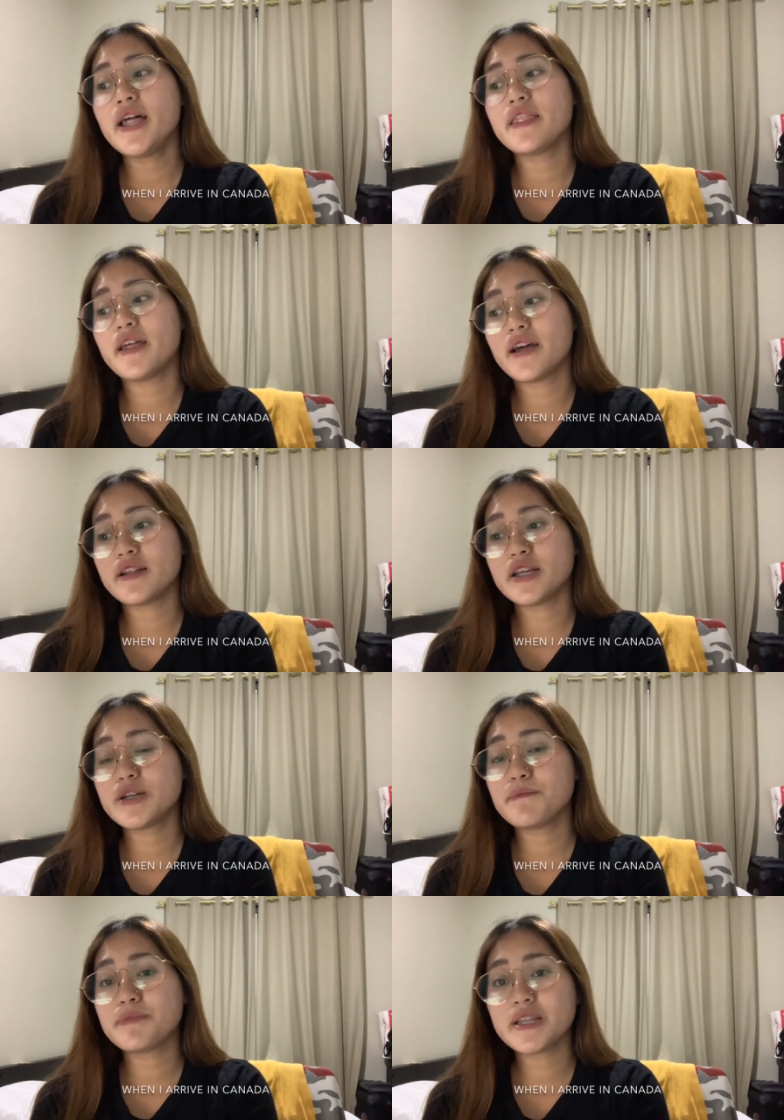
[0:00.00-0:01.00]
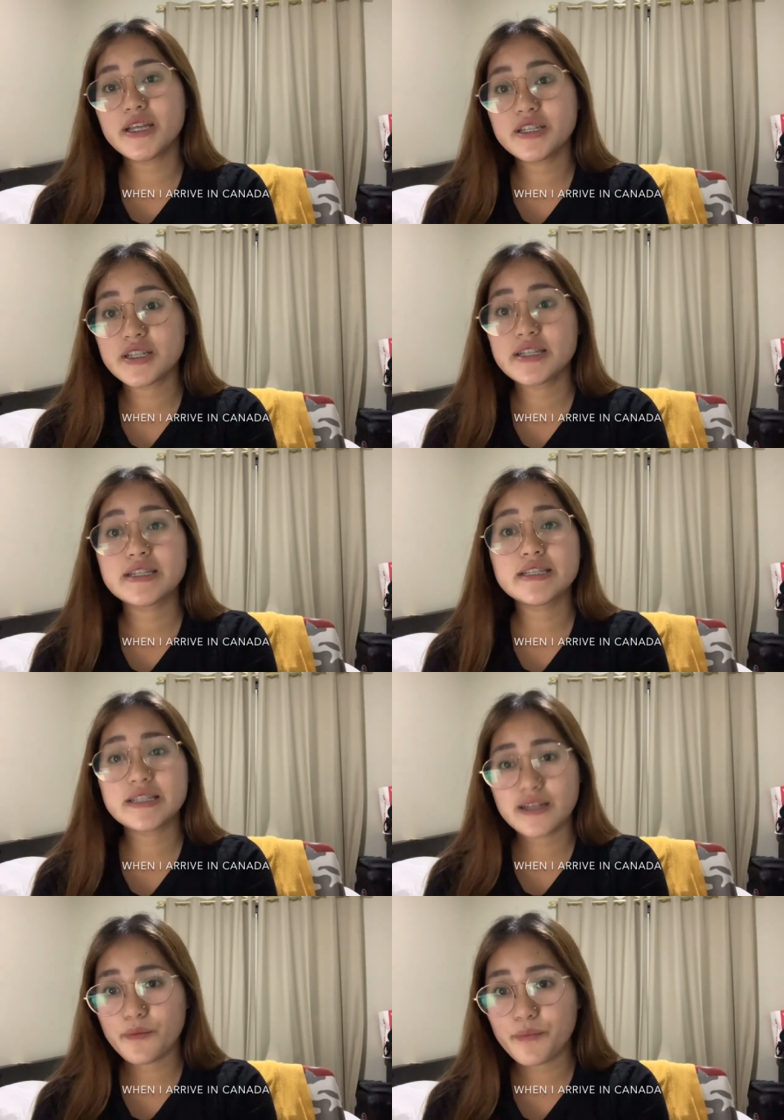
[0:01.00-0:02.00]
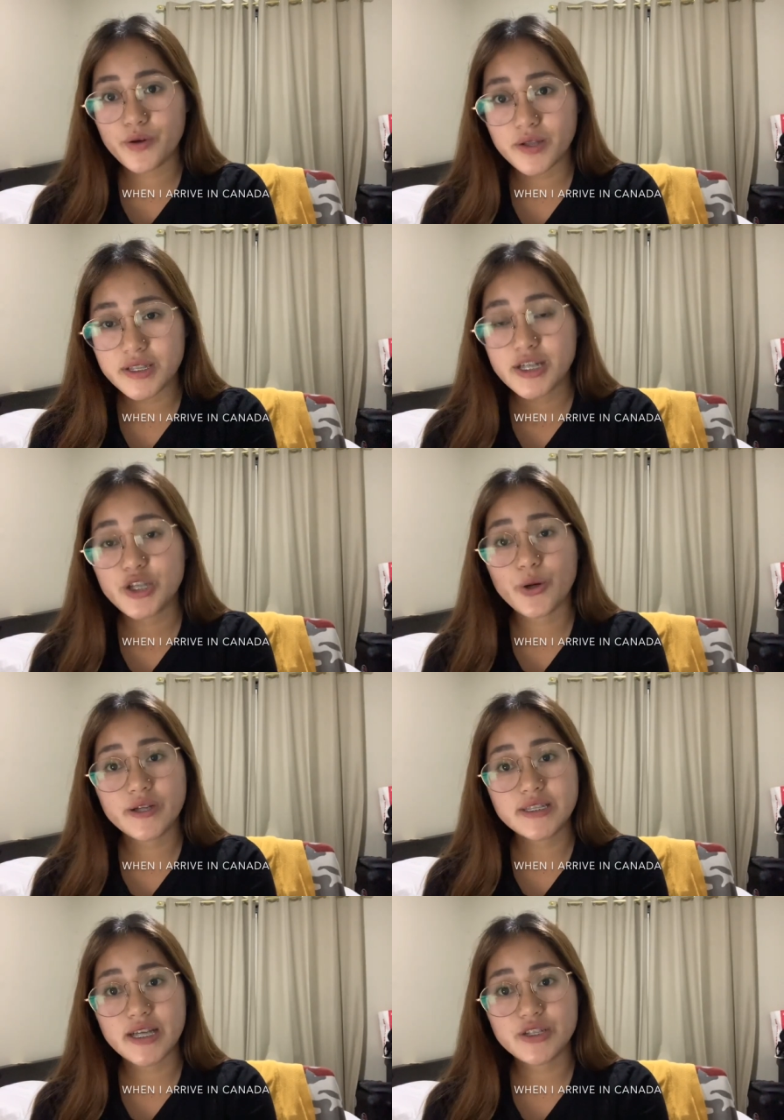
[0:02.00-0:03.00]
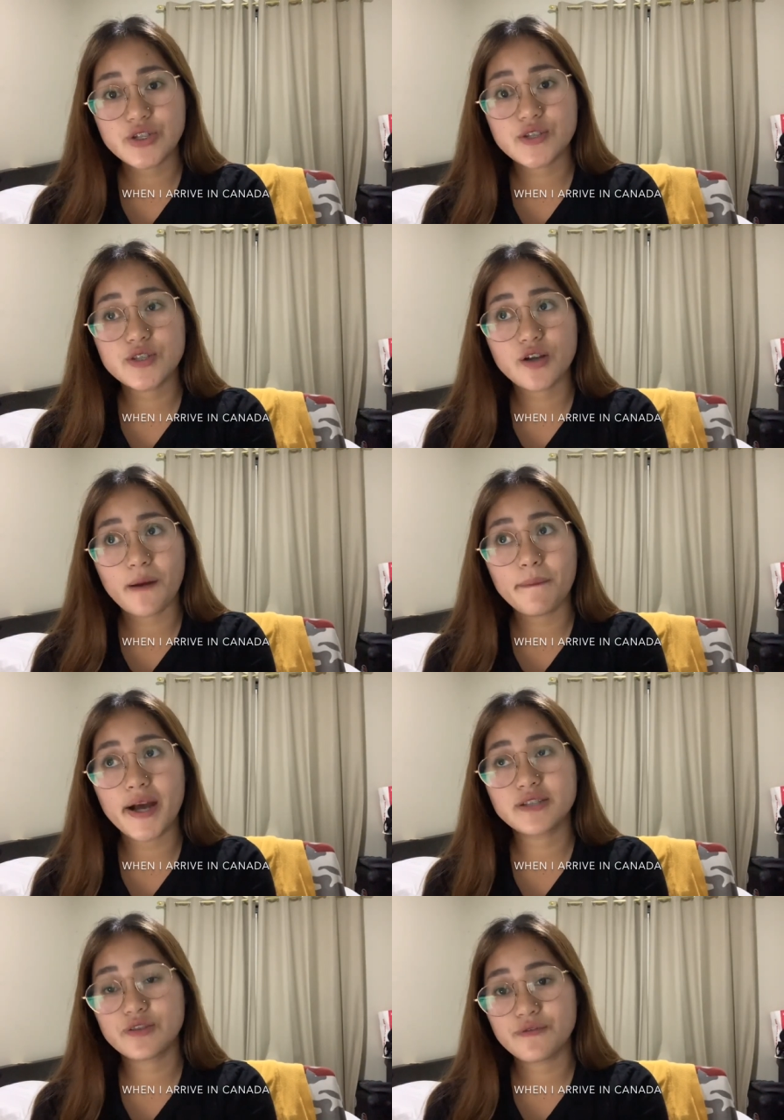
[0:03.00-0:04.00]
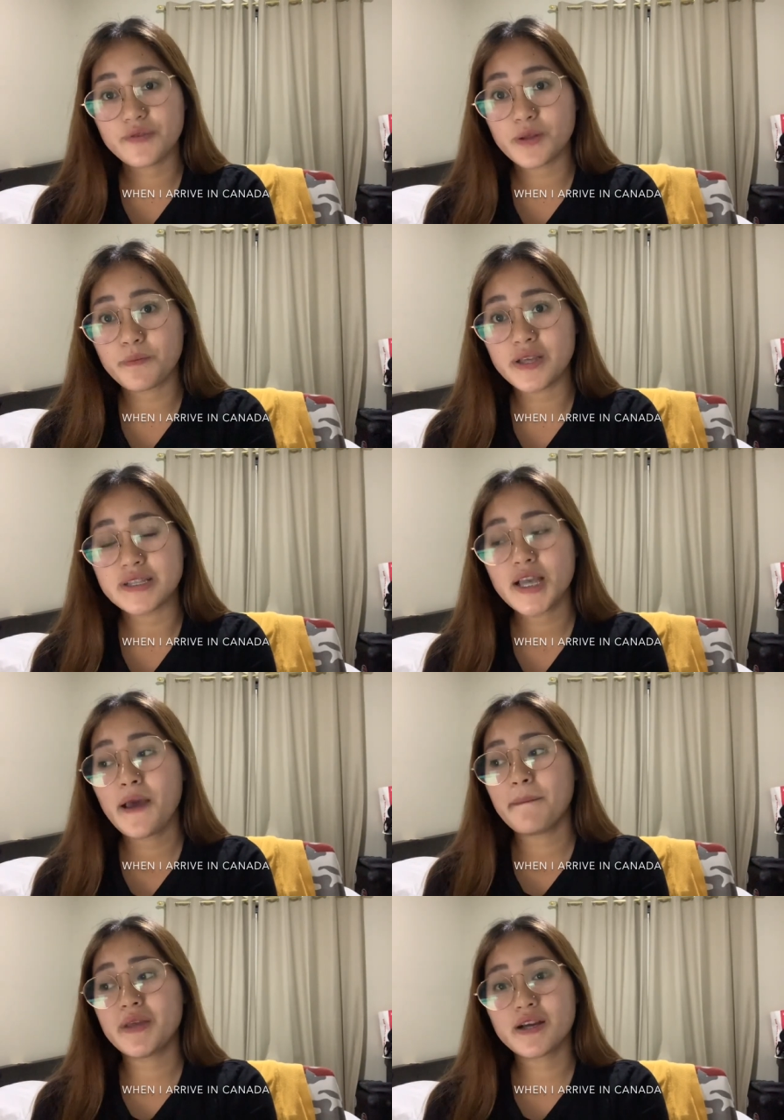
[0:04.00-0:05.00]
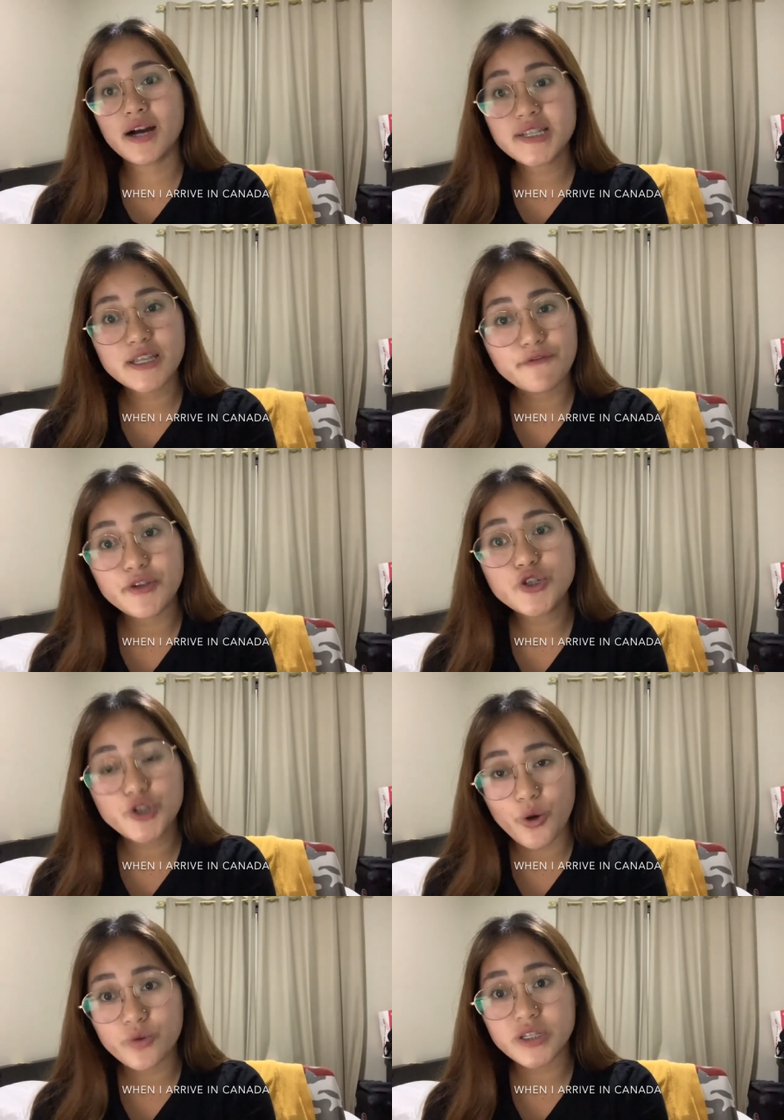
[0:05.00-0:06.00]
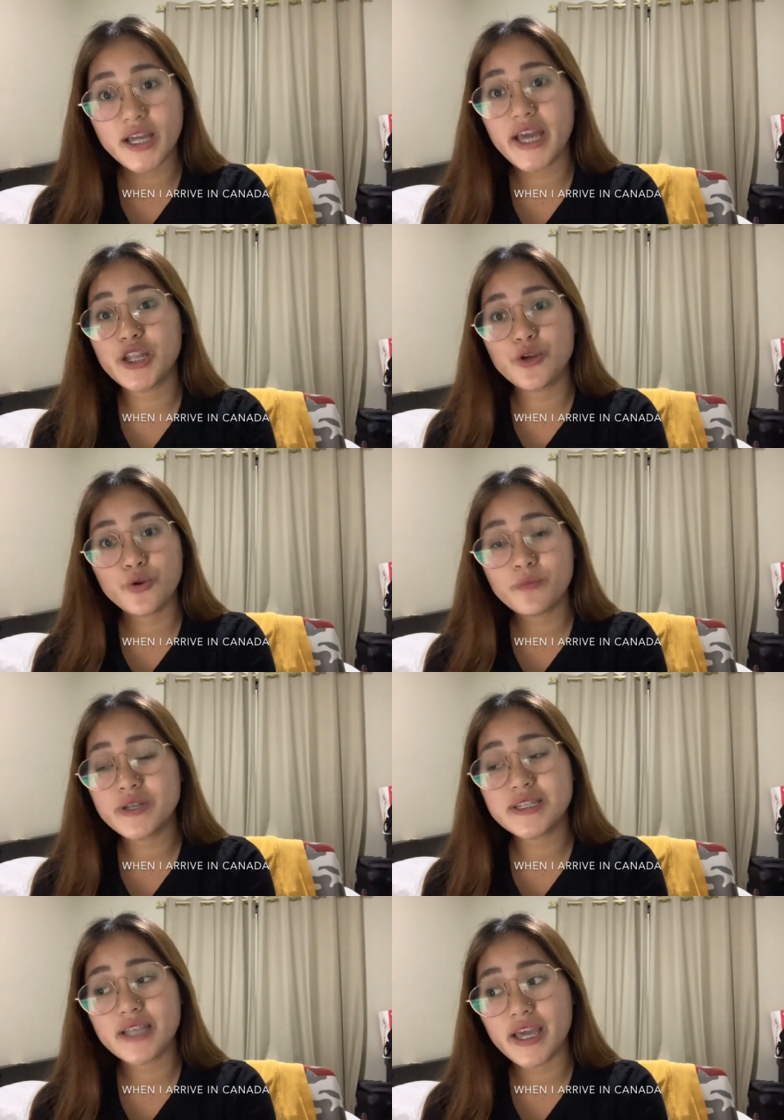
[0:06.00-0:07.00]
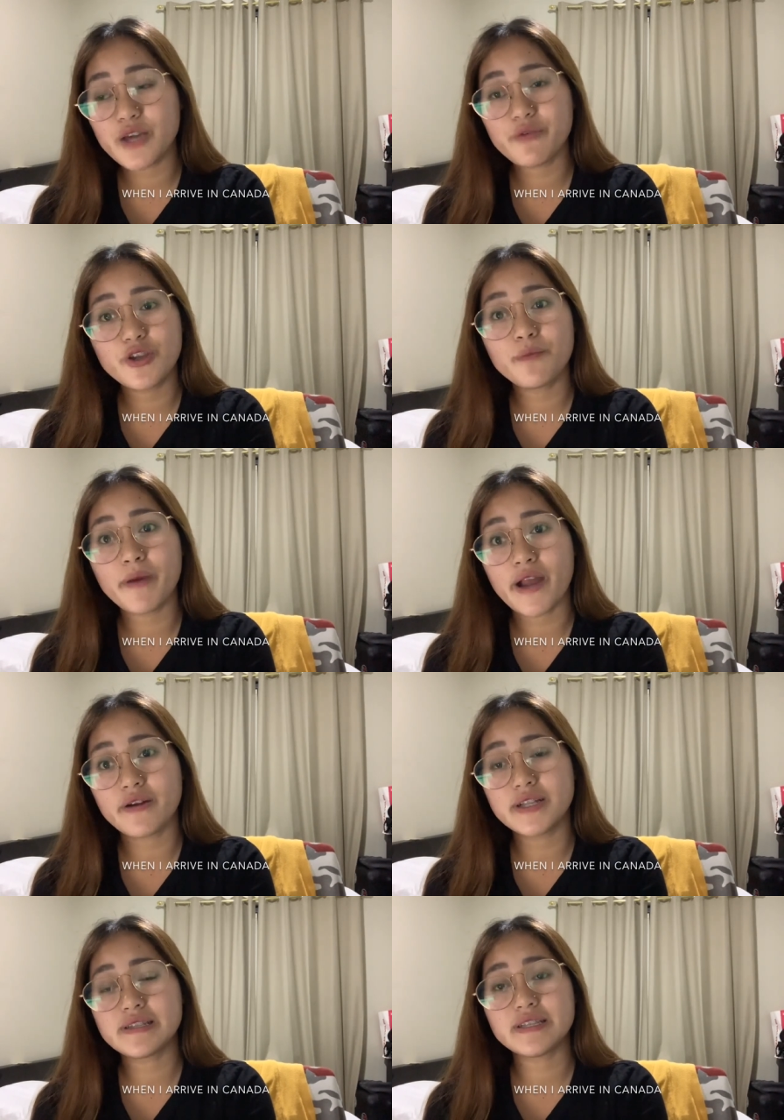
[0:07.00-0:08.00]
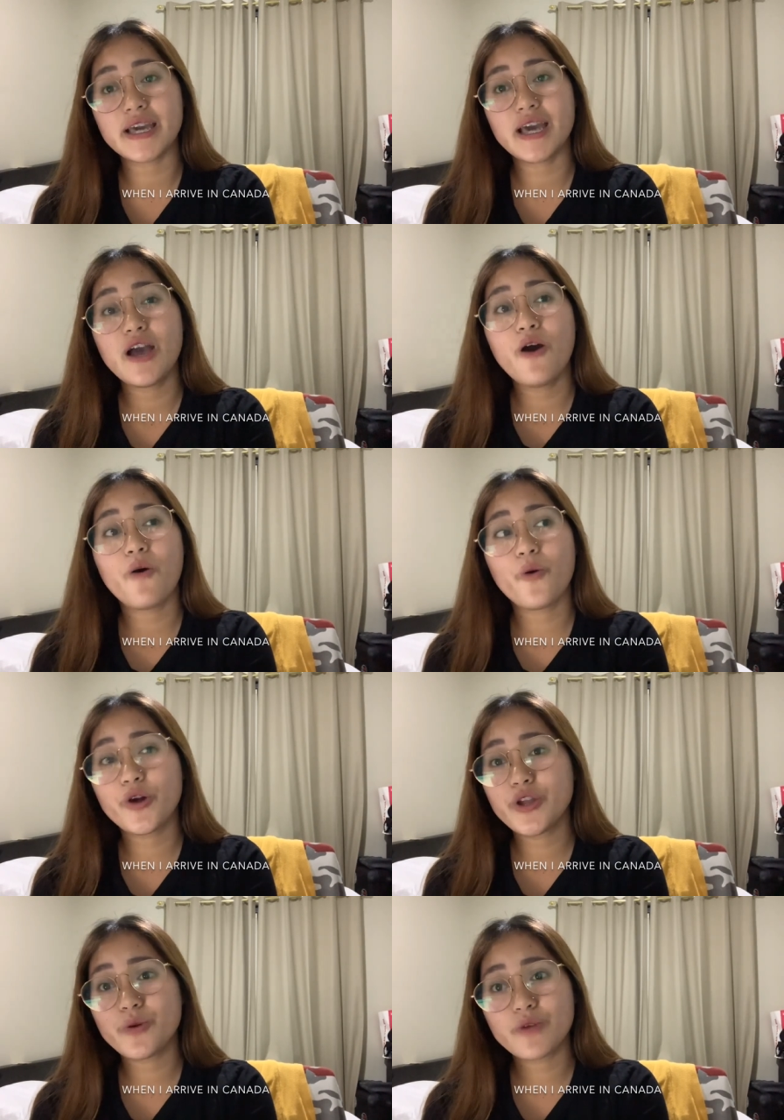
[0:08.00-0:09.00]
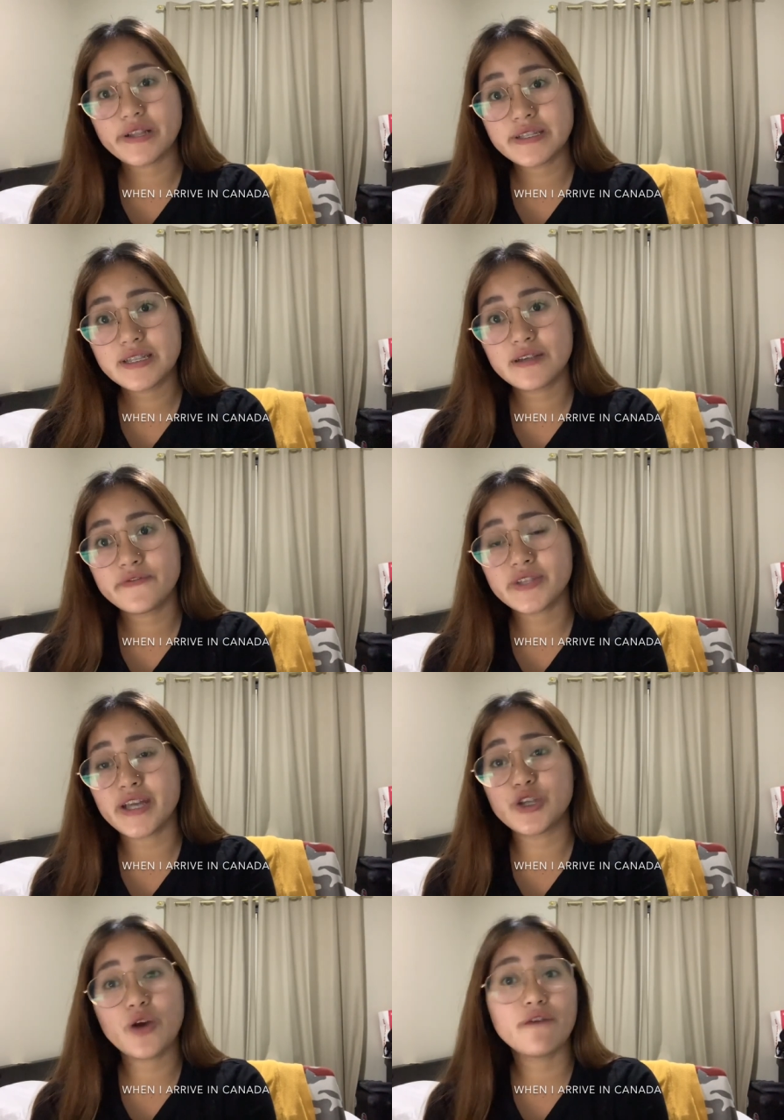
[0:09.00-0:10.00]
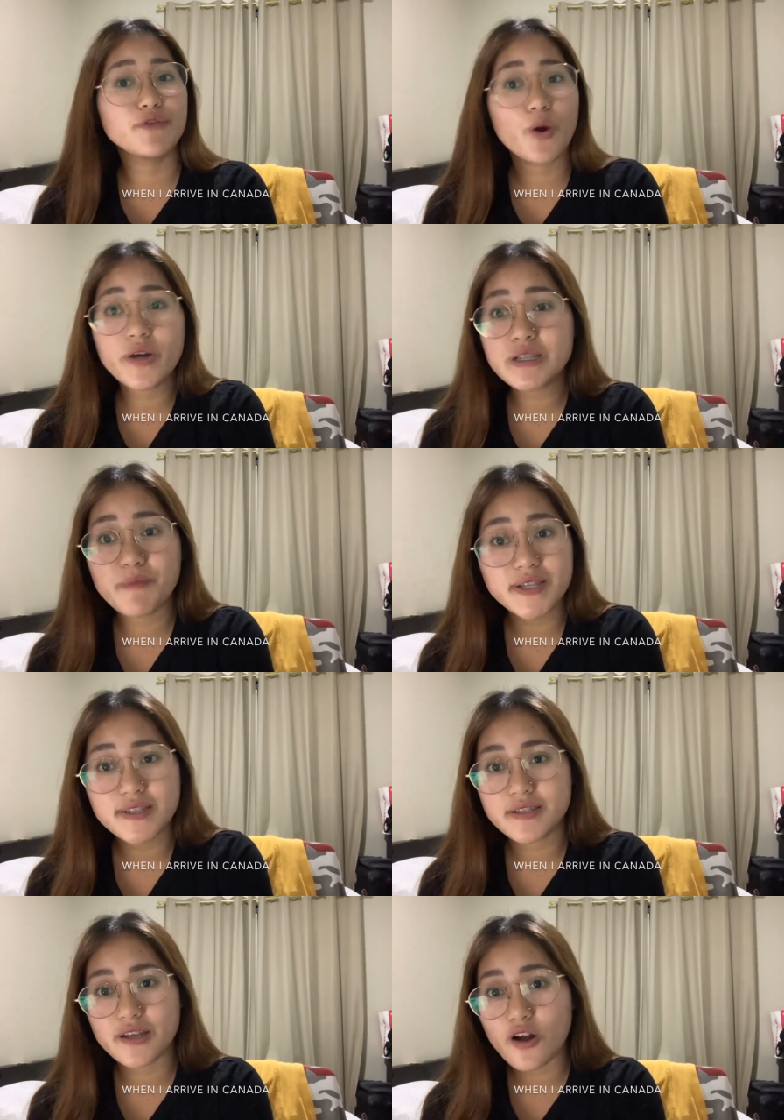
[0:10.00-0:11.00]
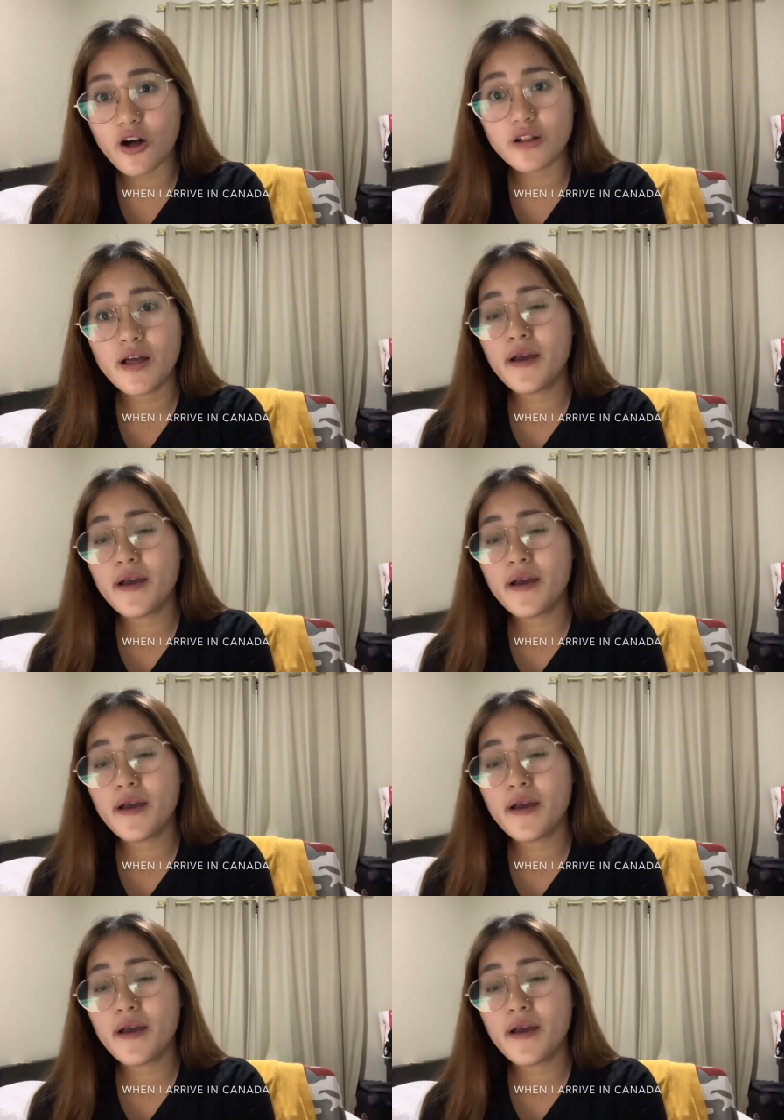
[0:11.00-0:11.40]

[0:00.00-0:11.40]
Then please still put your intentions to come back to the Philippines, because if you don't, and you will be staying with your parents or your relatives and you have no expenses at all,